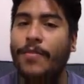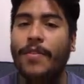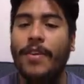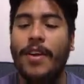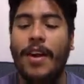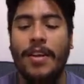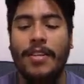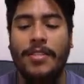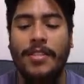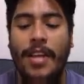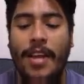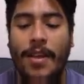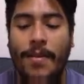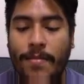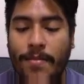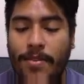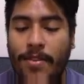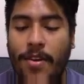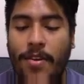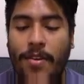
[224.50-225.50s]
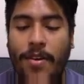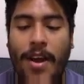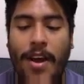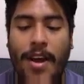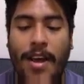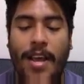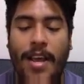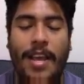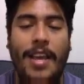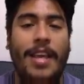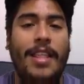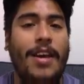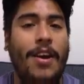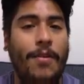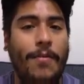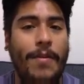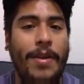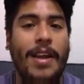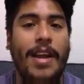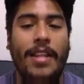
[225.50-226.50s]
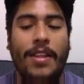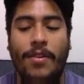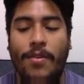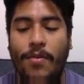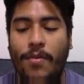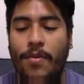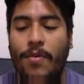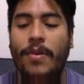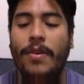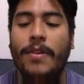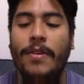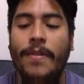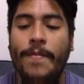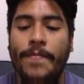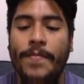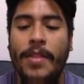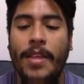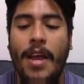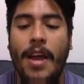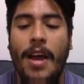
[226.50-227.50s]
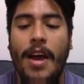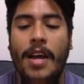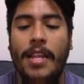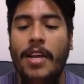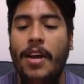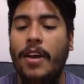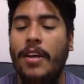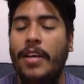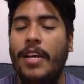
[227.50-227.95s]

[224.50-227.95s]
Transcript: forgot his name. So that would be kind of cool. Now,